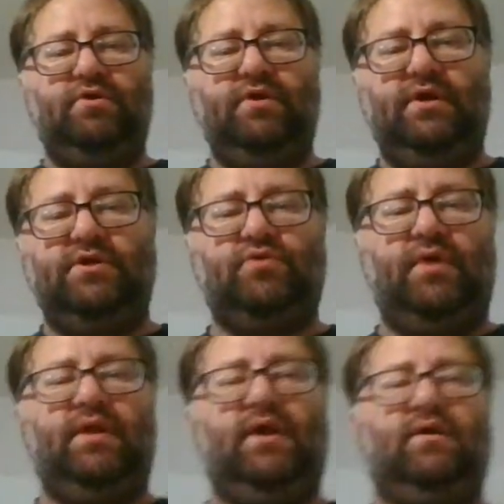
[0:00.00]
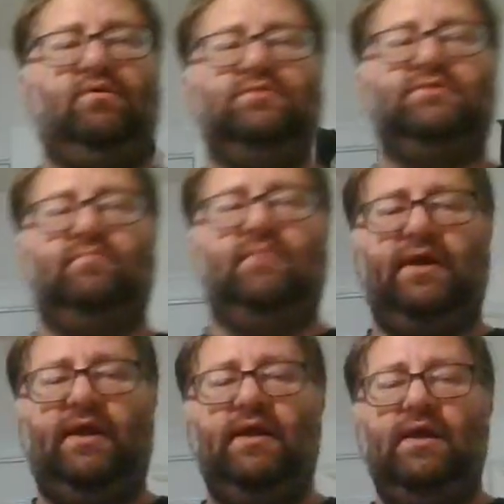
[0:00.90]
you get a joint lock on
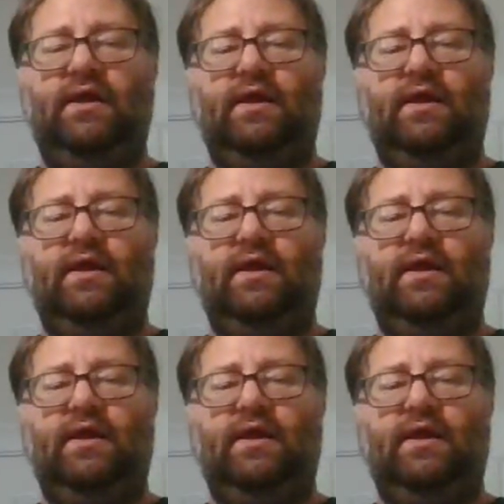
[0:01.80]
somebody